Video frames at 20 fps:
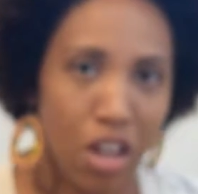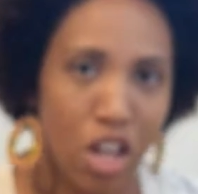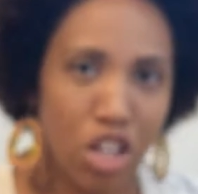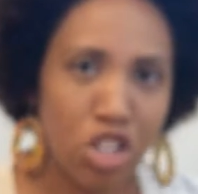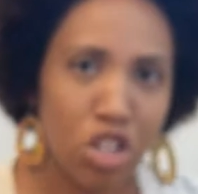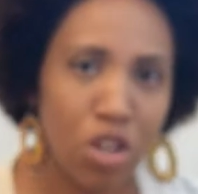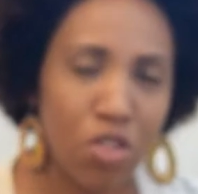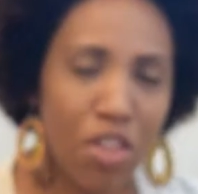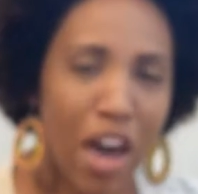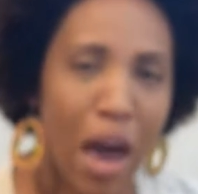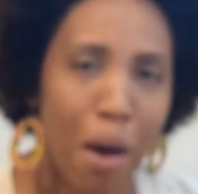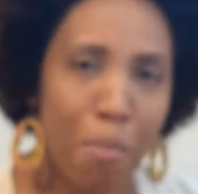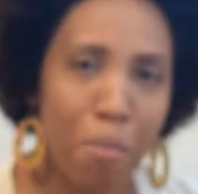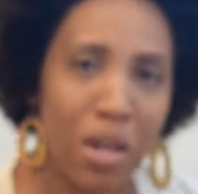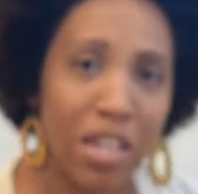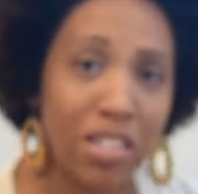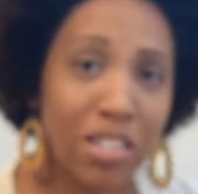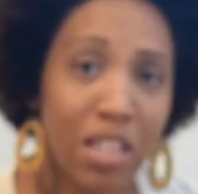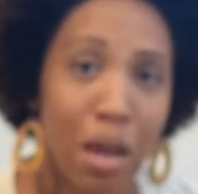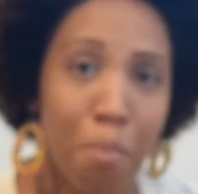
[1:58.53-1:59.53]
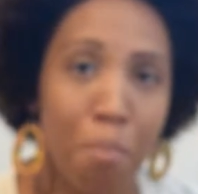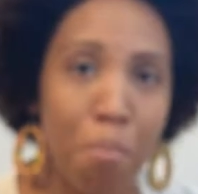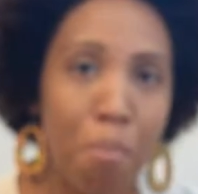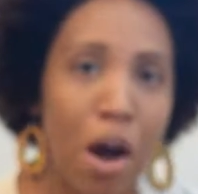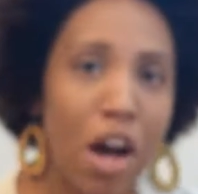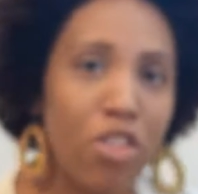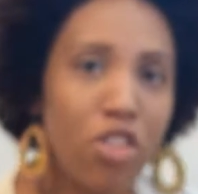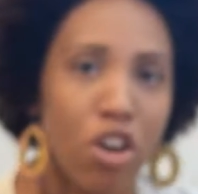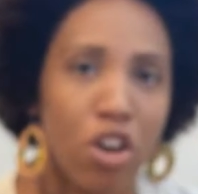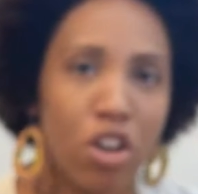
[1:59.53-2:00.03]
So that means that
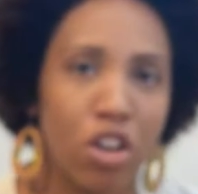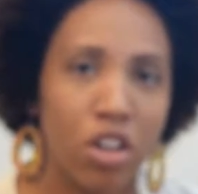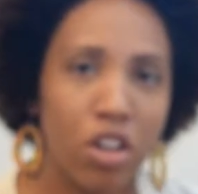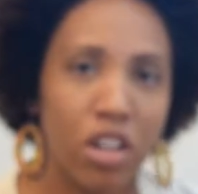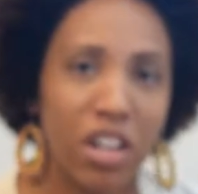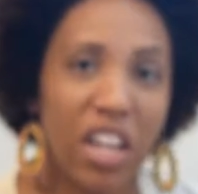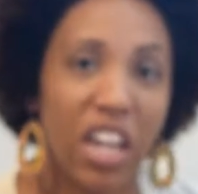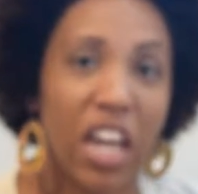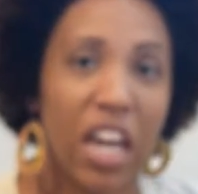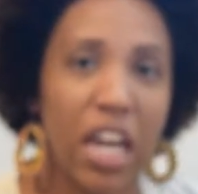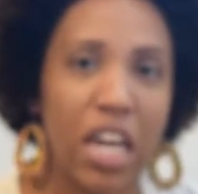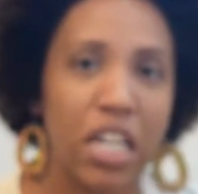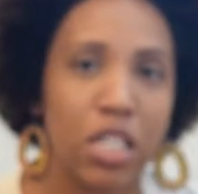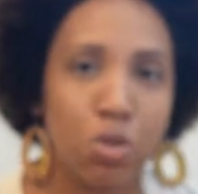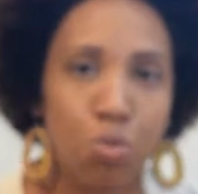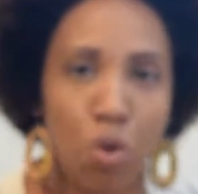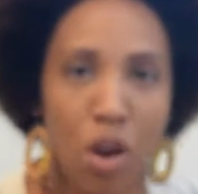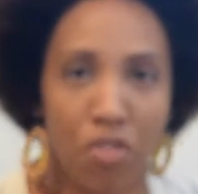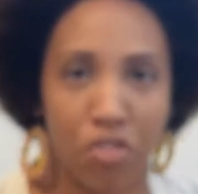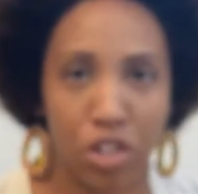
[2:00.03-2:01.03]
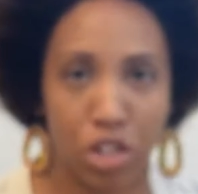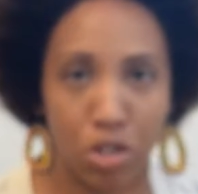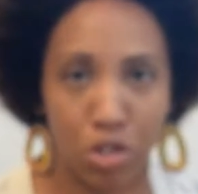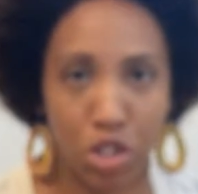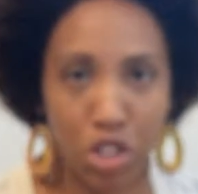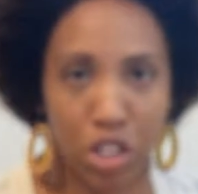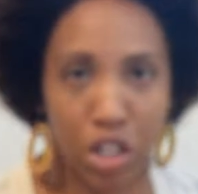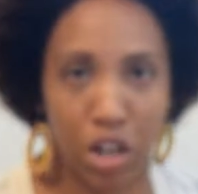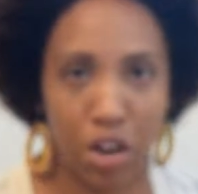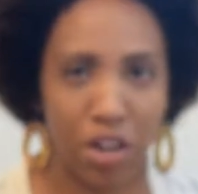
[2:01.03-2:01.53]
motherhood is
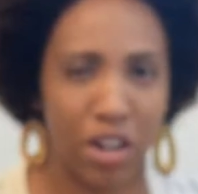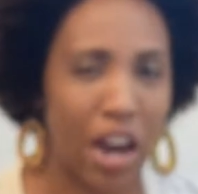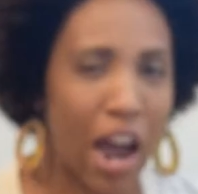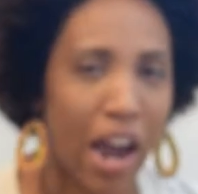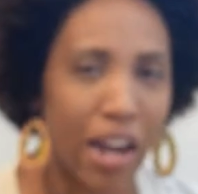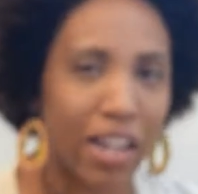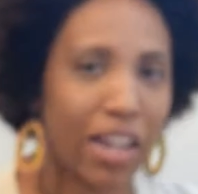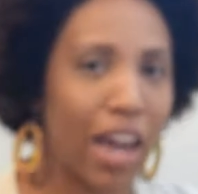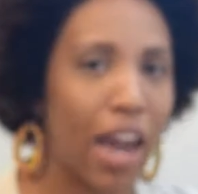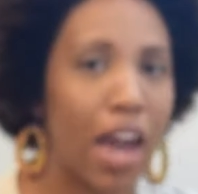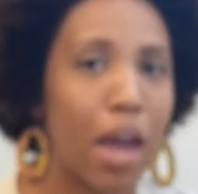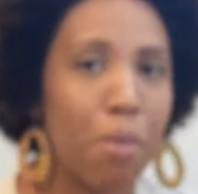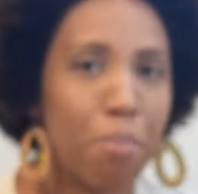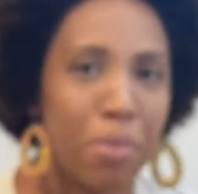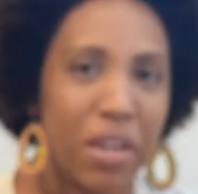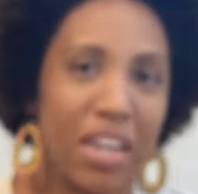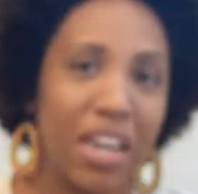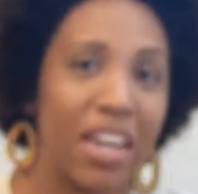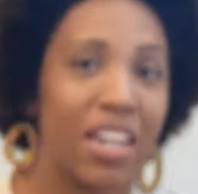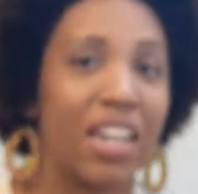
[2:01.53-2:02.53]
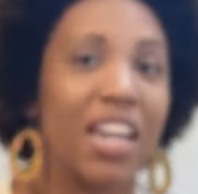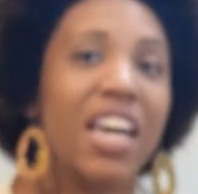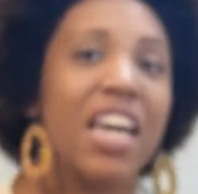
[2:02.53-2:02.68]
revolutionary. Not can be, it